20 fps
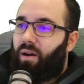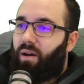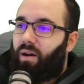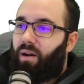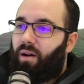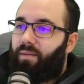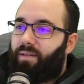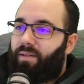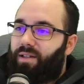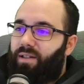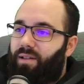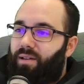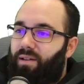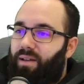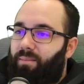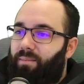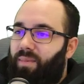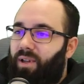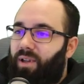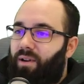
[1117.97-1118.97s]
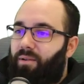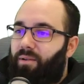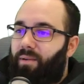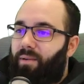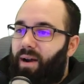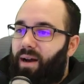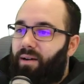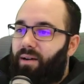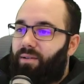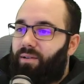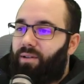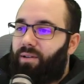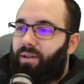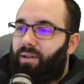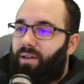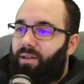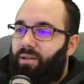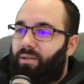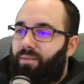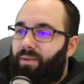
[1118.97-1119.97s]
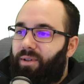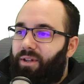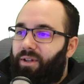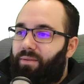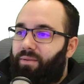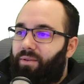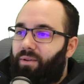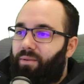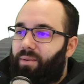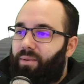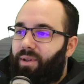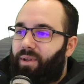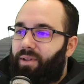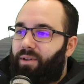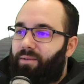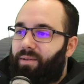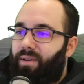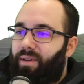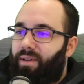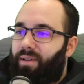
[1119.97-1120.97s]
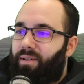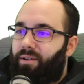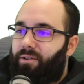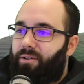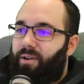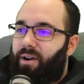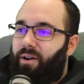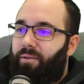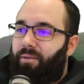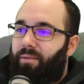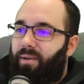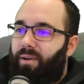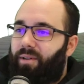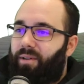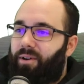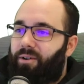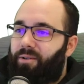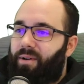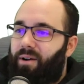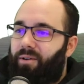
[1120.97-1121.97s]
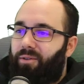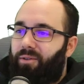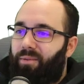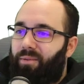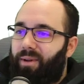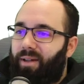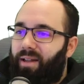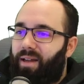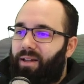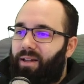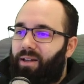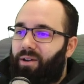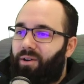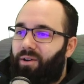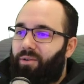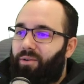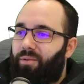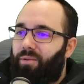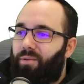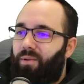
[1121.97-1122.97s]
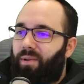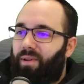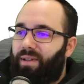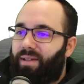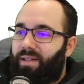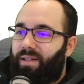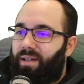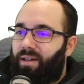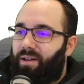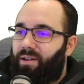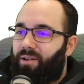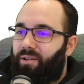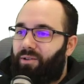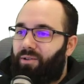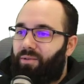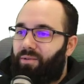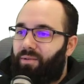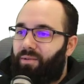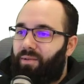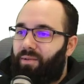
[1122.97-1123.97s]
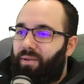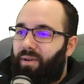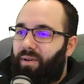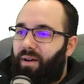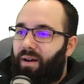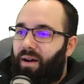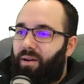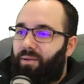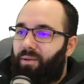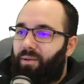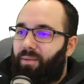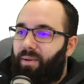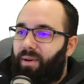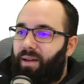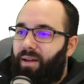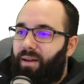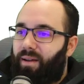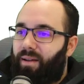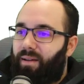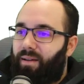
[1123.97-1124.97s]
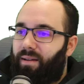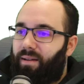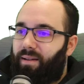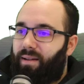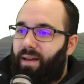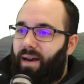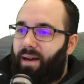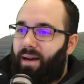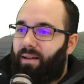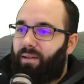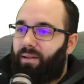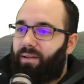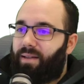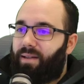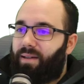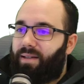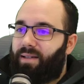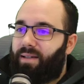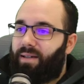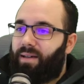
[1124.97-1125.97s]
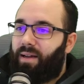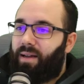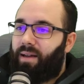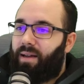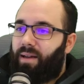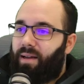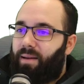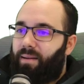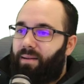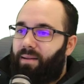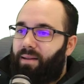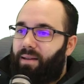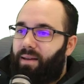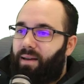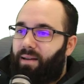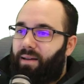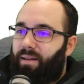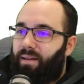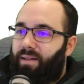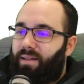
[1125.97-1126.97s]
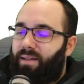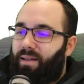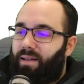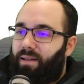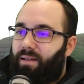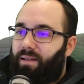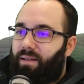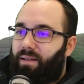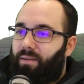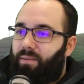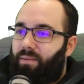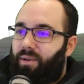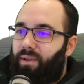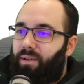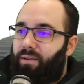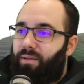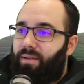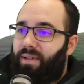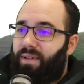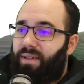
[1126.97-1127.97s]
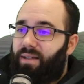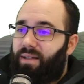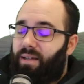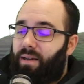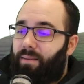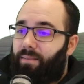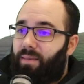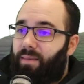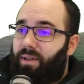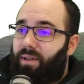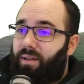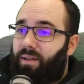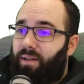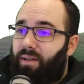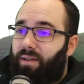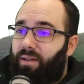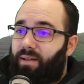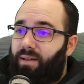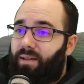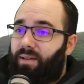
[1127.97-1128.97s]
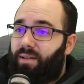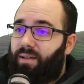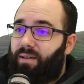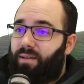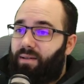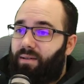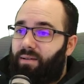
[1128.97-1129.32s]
Obviously you can play around, you can do whatever you want. There, uh, there, are, there aren't really any rules here to how you want to tackle this. But yeah, let's say that I want to do something like this.